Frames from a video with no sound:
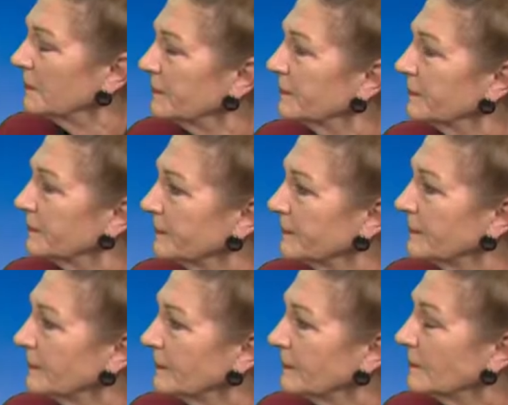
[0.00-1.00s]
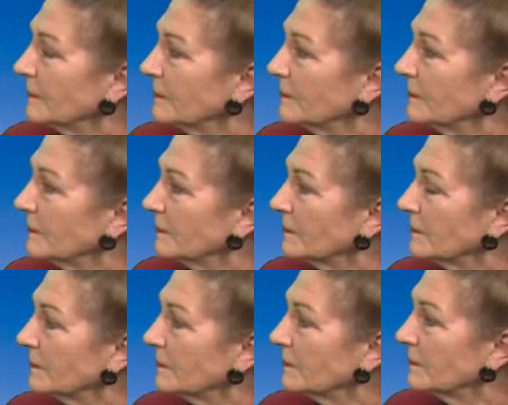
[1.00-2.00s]

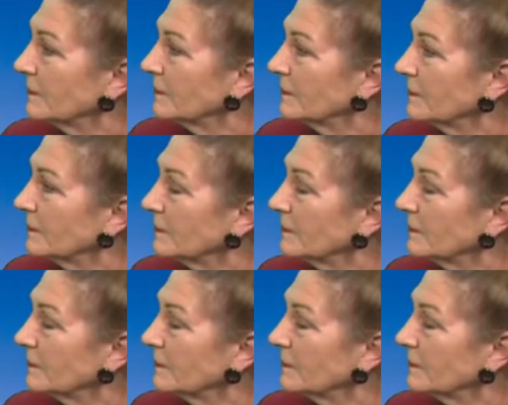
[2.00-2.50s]
This person isn't speaking.